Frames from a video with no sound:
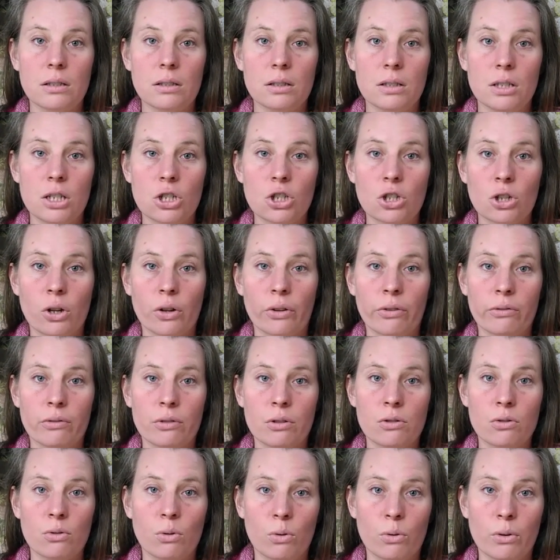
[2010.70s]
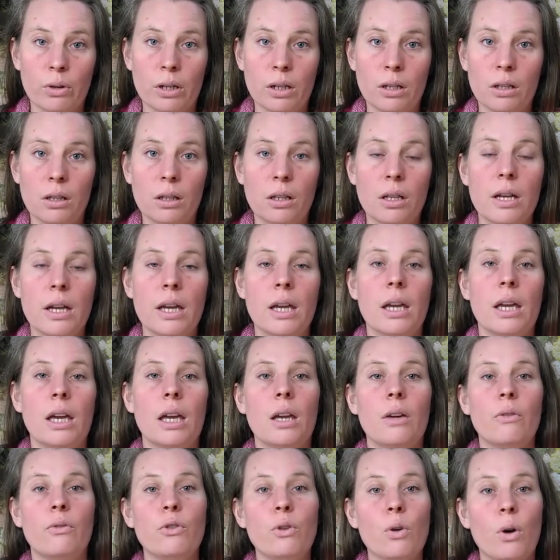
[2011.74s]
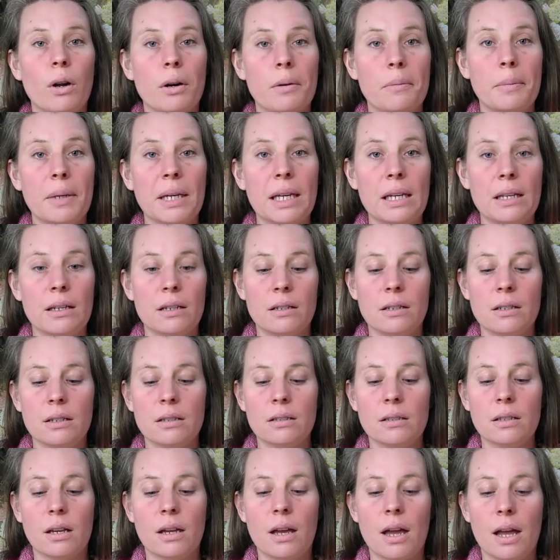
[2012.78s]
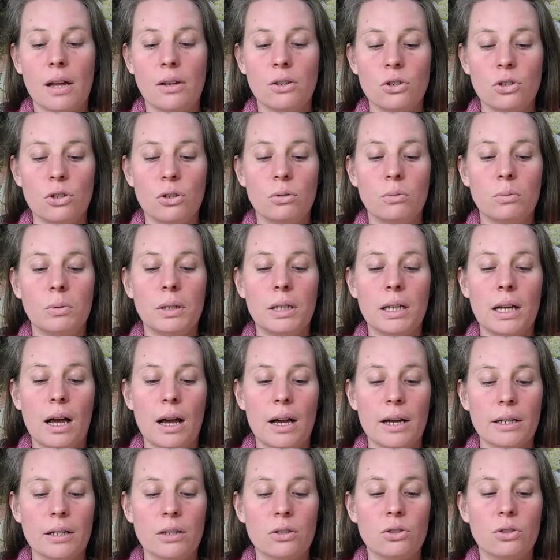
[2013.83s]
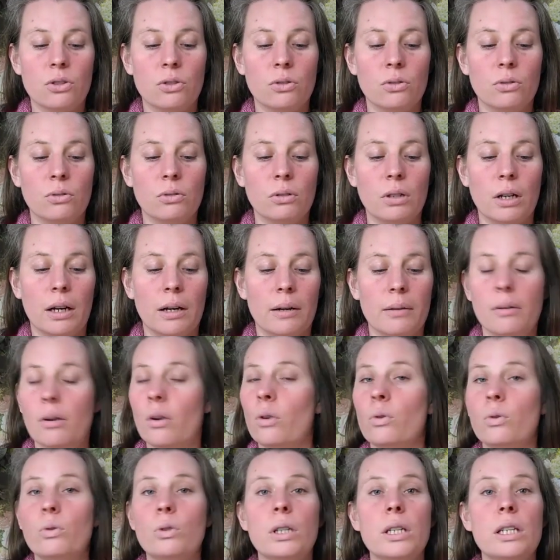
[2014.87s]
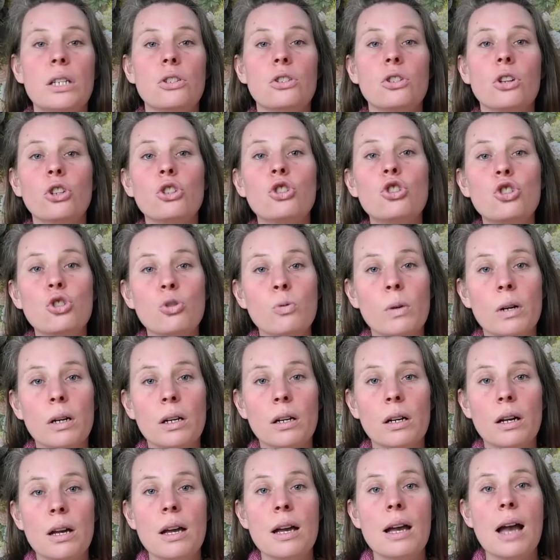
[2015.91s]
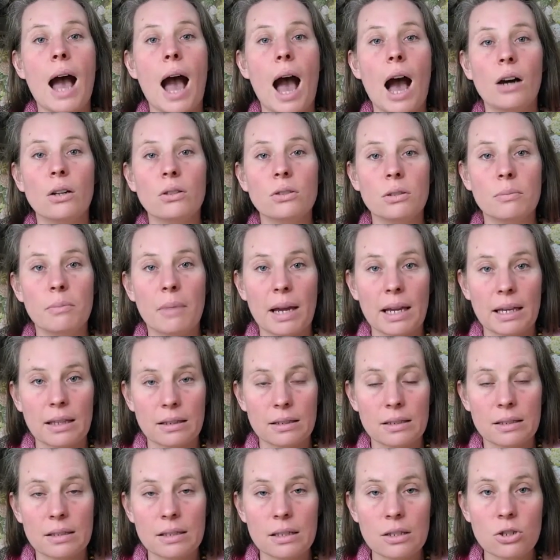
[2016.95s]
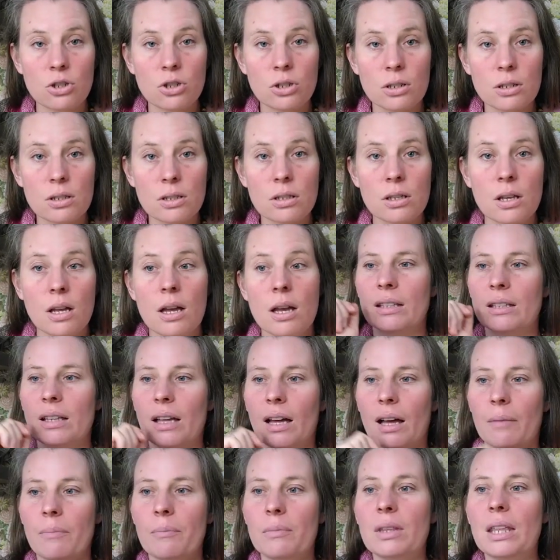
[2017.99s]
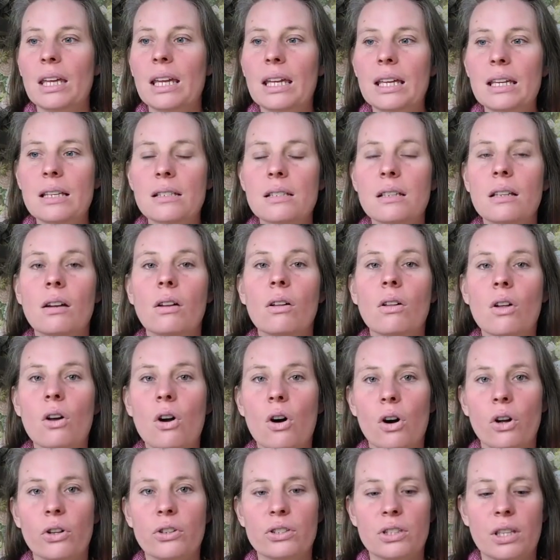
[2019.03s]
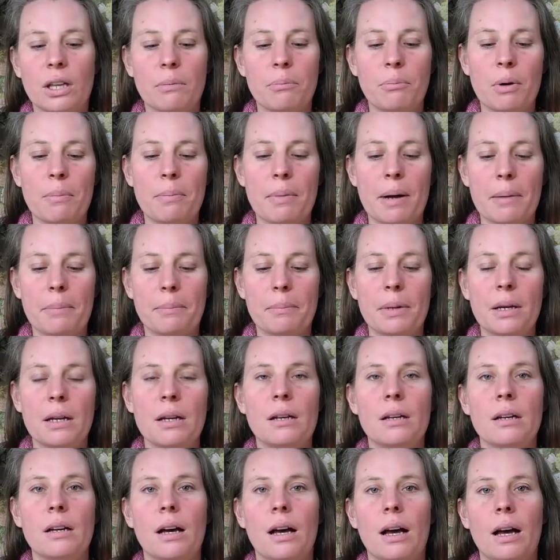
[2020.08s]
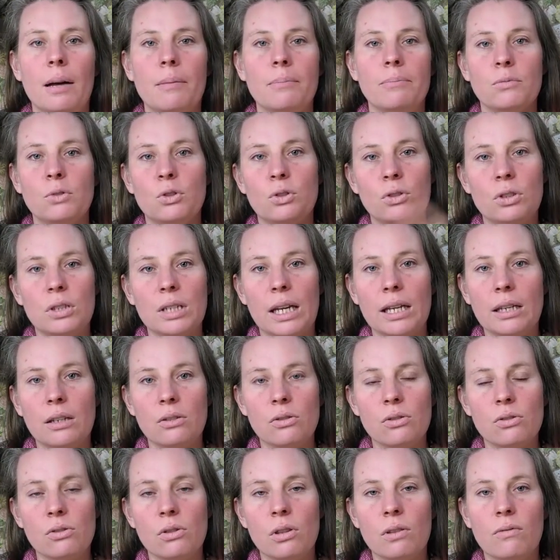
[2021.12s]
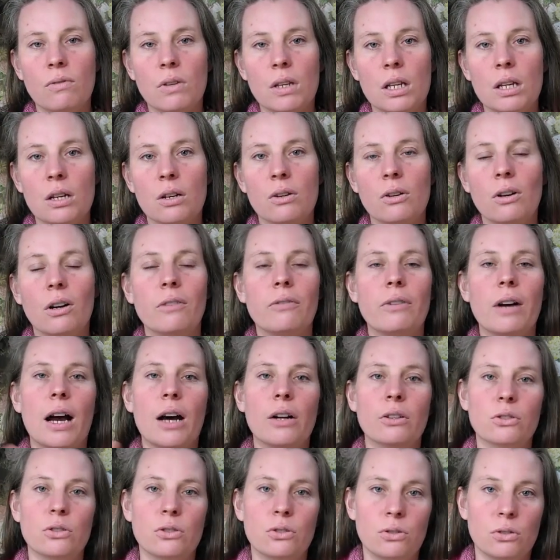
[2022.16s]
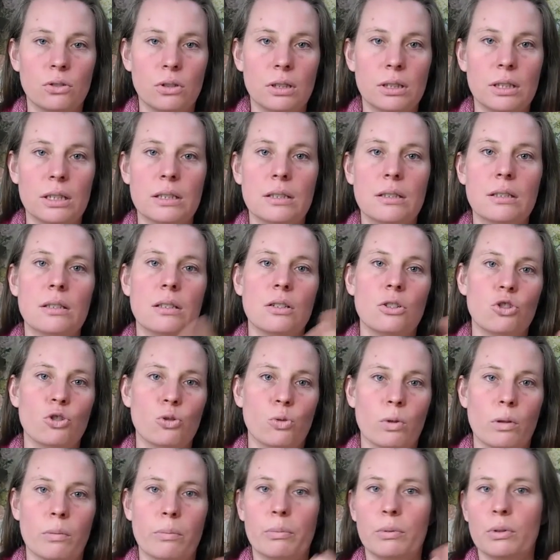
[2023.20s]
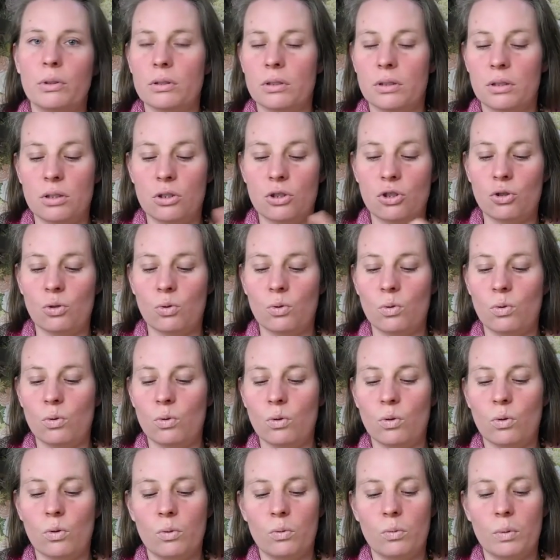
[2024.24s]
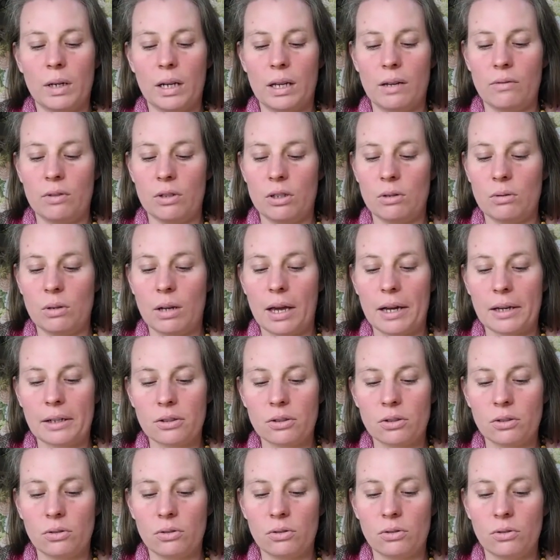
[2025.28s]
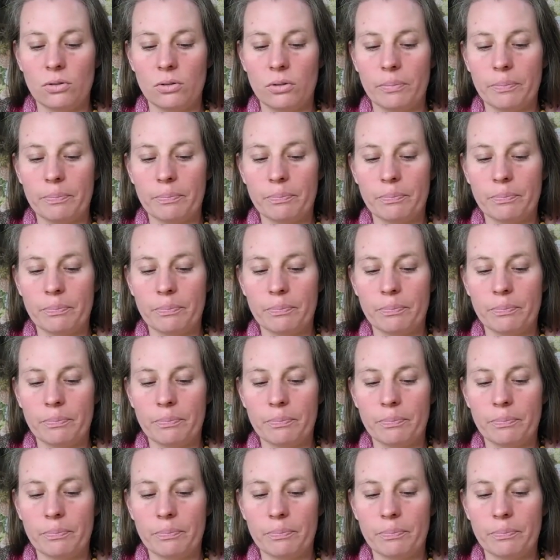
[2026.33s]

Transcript: dishcloth tutorial, if you are a beginner knitter and you would like to or is not sure how to make the stitches, there is little cards that pop up to take you to the video of how to do the knit stitch or the purl stitch or whatever you like to do.